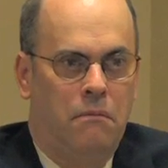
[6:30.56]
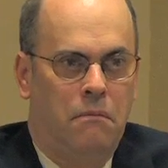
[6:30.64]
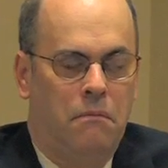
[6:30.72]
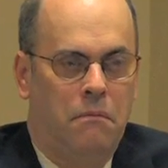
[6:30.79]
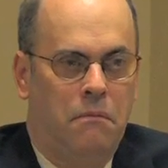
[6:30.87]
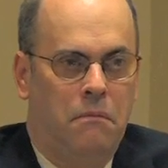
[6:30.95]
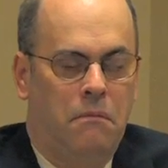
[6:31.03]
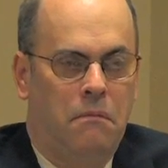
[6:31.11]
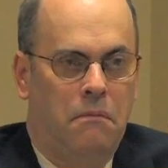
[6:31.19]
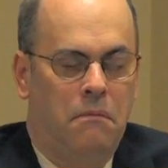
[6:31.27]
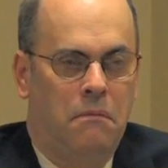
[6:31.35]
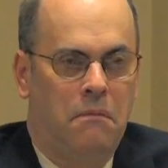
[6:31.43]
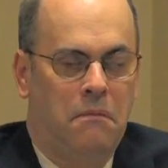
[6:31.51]

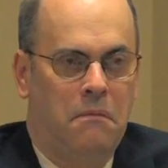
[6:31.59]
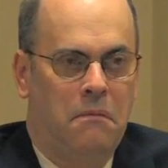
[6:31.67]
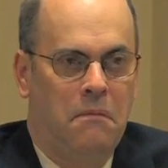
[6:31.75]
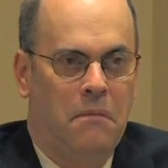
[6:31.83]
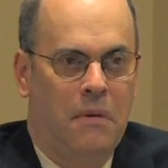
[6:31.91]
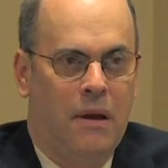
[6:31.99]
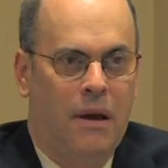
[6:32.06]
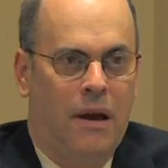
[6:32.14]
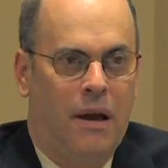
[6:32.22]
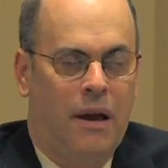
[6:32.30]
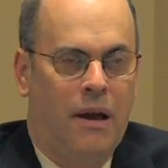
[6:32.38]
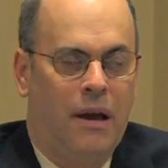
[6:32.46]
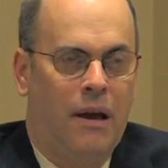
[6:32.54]

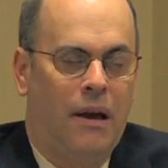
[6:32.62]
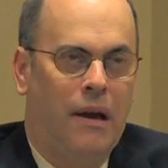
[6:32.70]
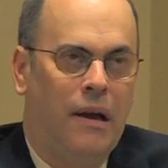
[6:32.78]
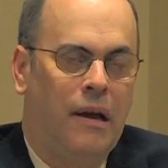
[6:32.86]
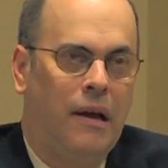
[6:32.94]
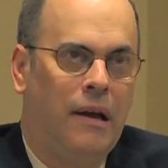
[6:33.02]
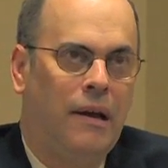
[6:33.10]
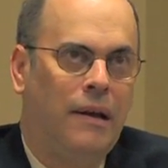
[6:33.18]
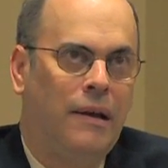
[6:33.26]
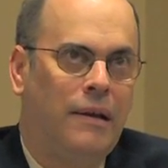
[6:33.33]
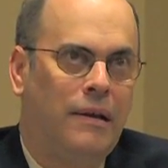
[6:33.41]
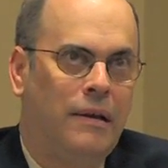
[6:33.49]
[no speech]